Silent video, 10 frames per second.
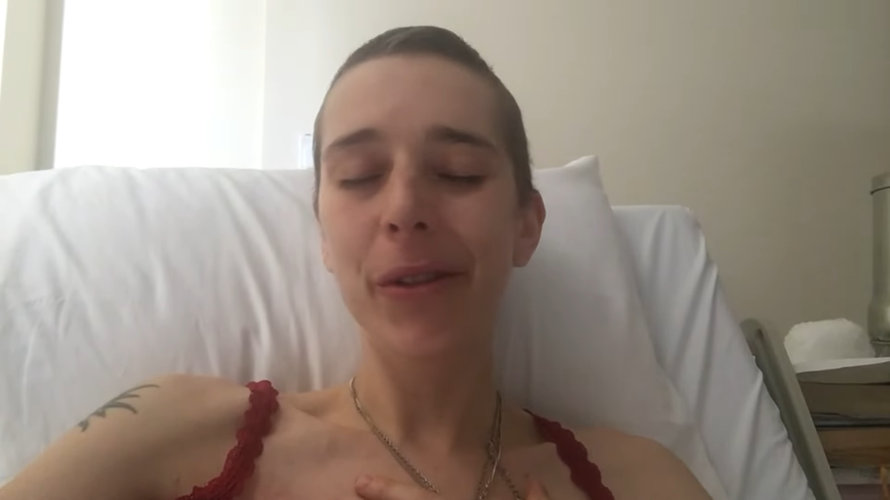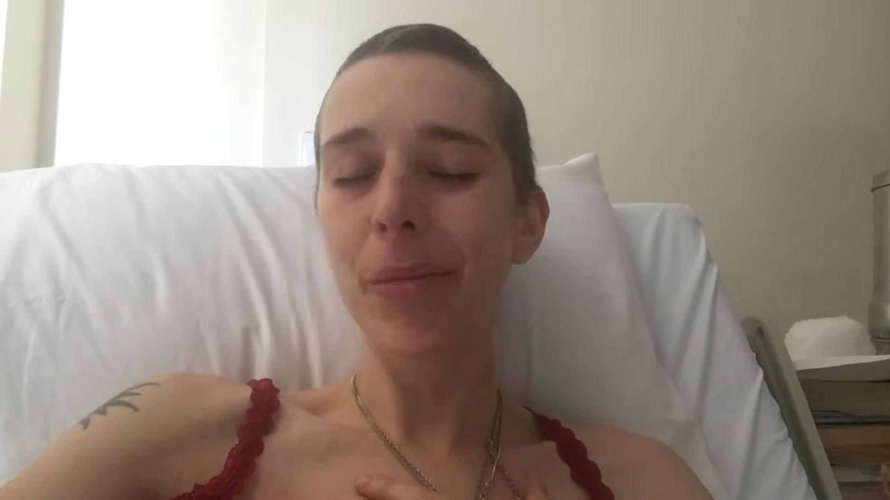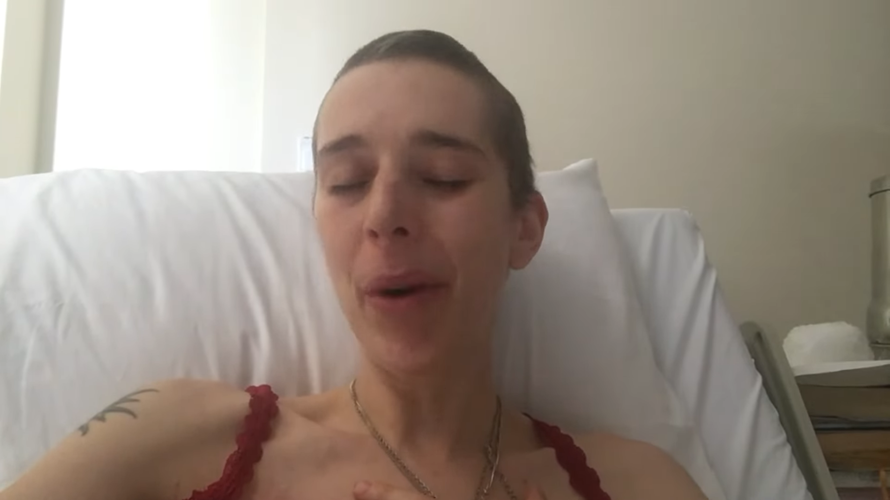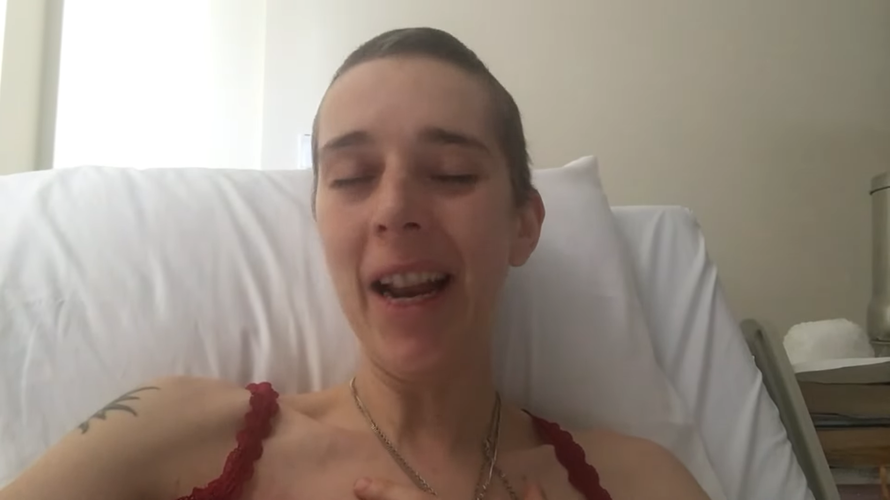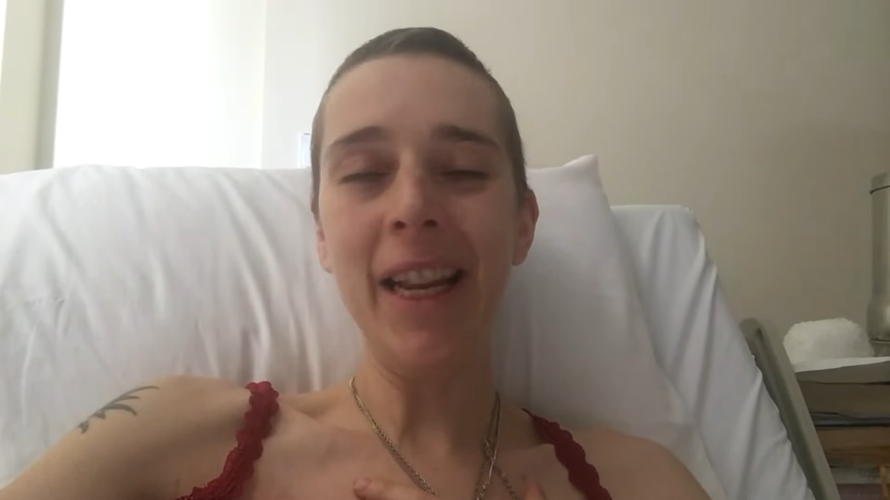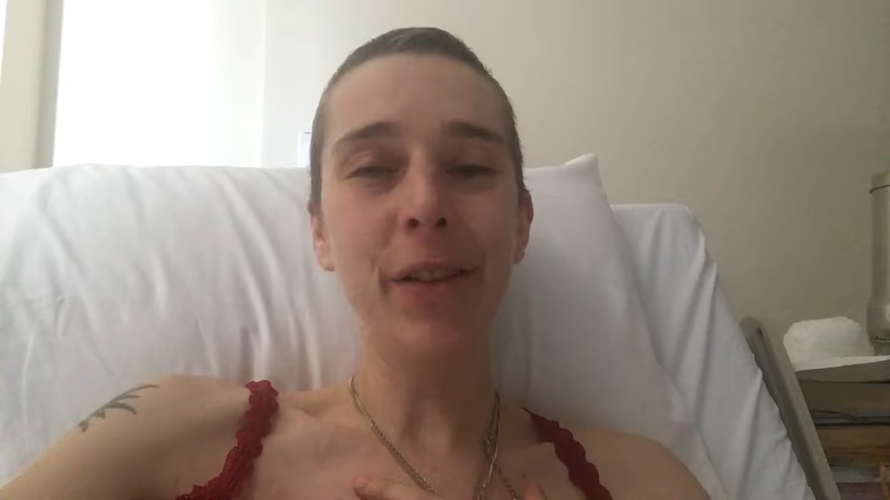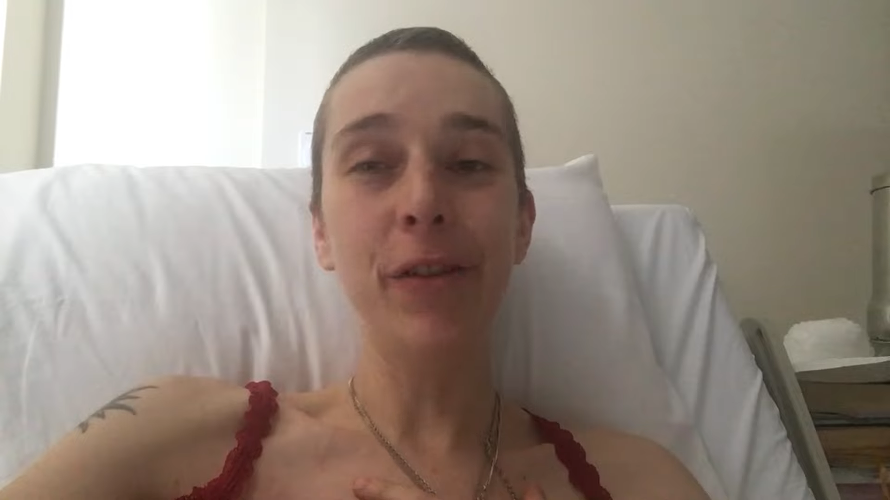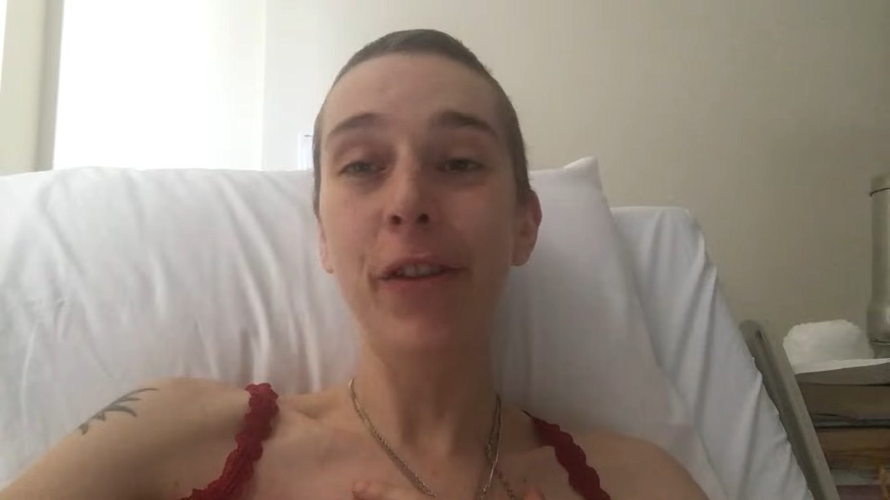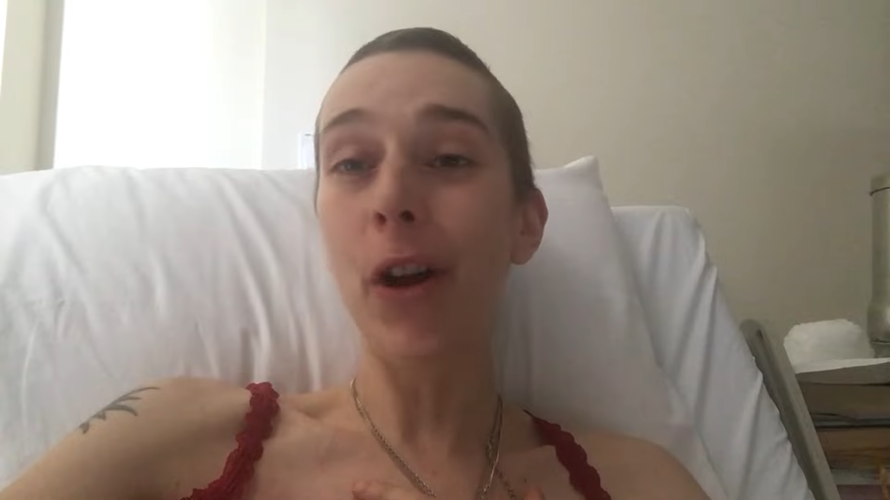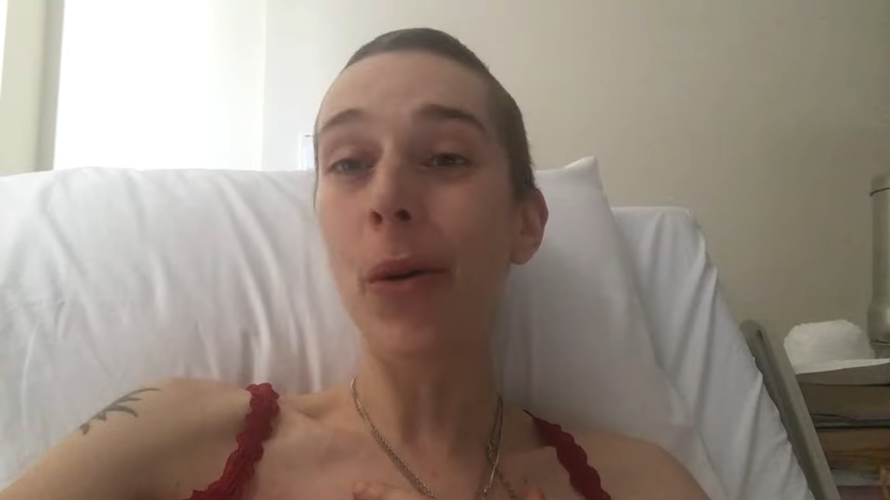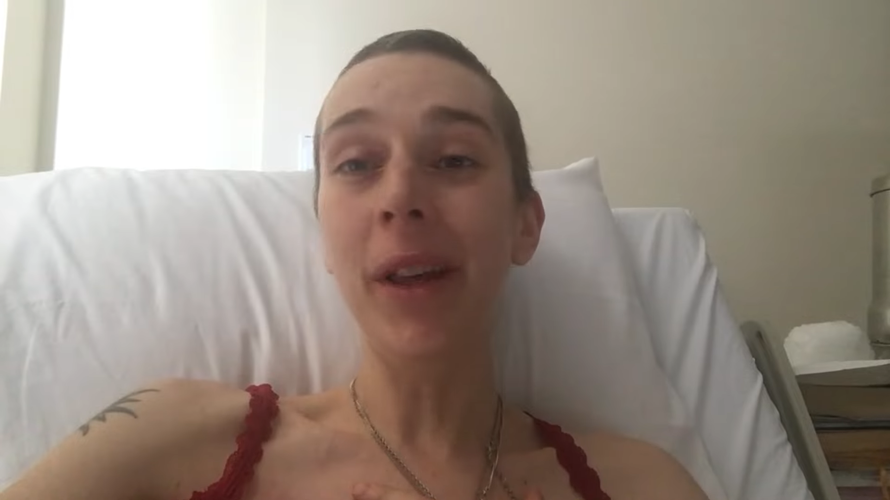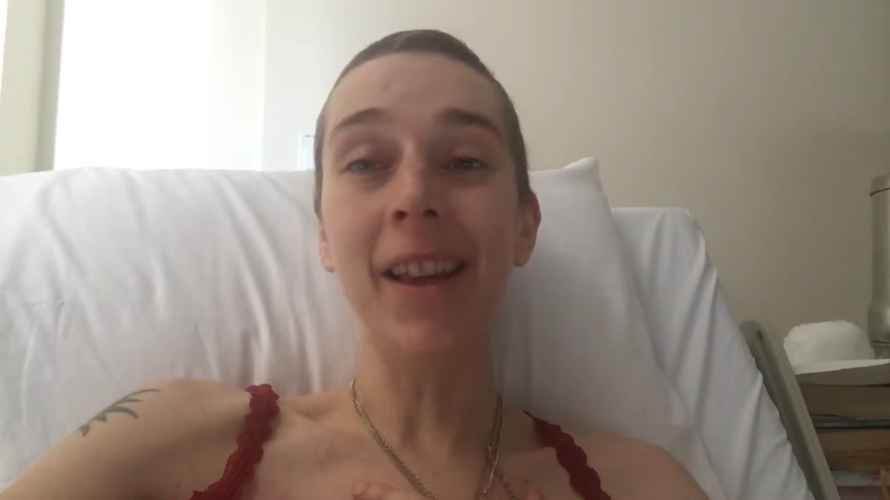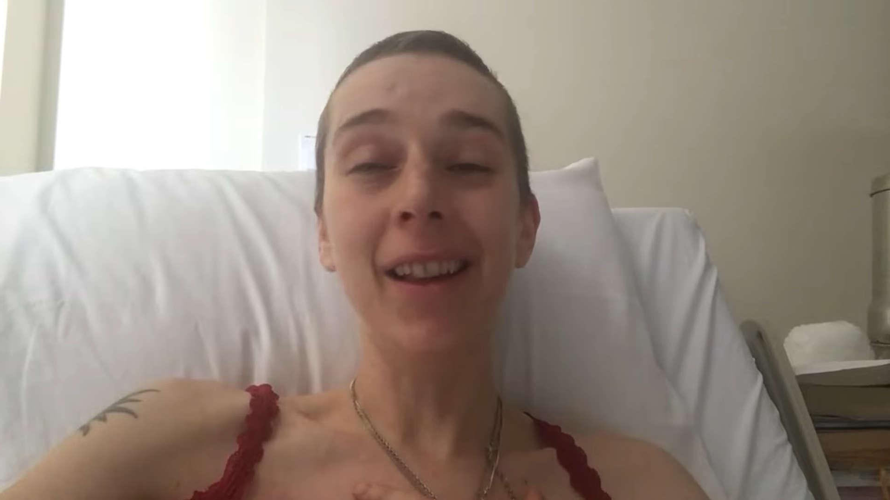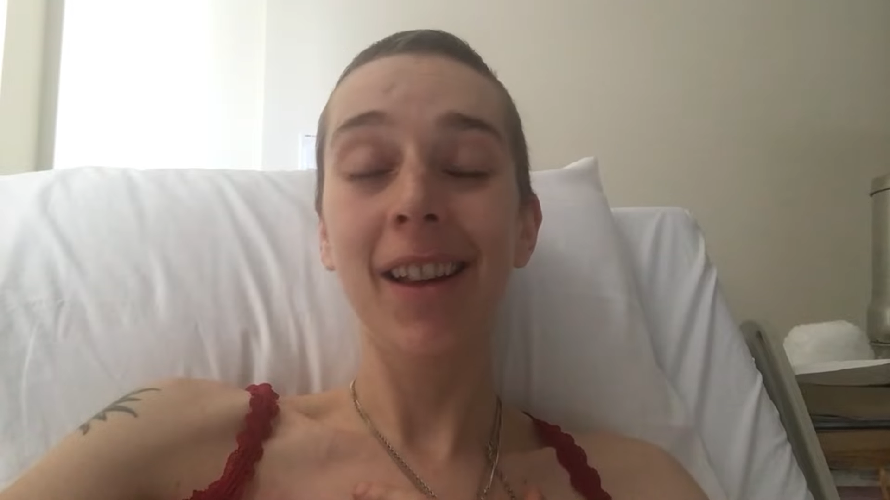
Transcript: spreading and flowing,